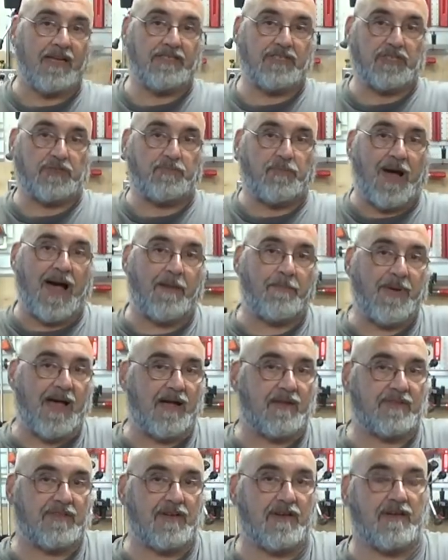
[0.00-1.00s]
and just pop
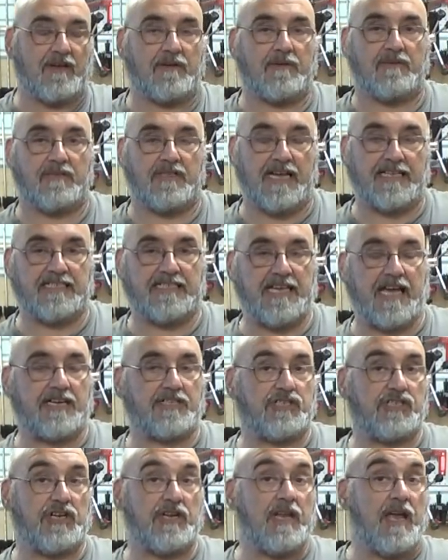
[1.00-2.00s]
out the that
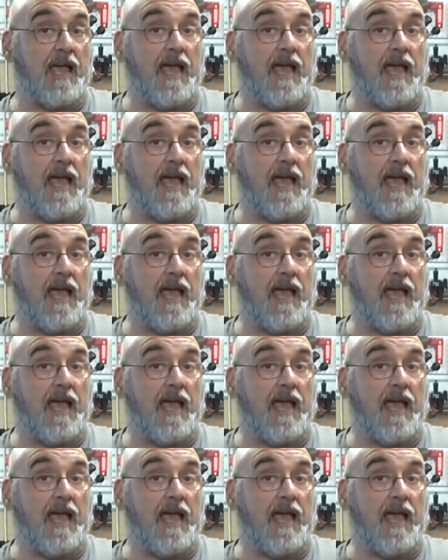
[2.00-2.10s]
section